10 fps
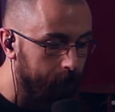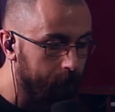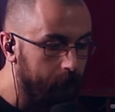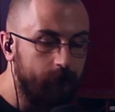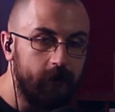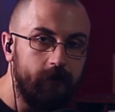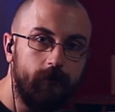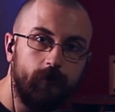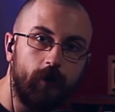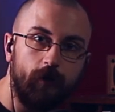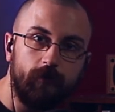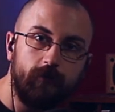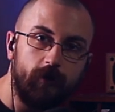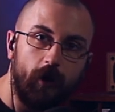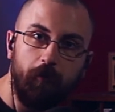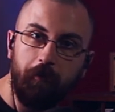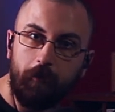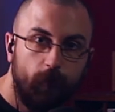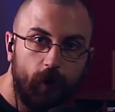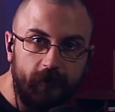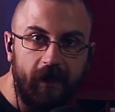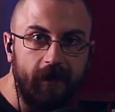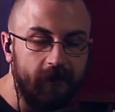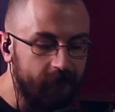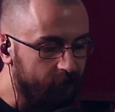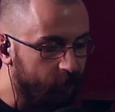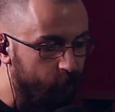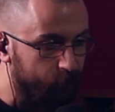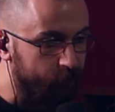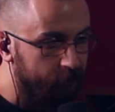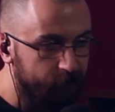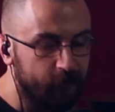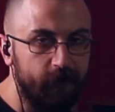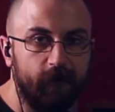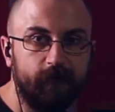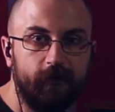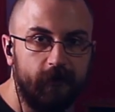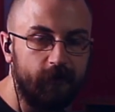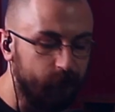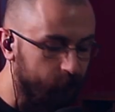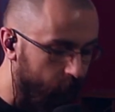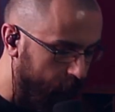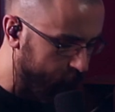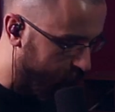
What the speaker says: Maybe, who knows, you know, one day. I would definitely love to see them live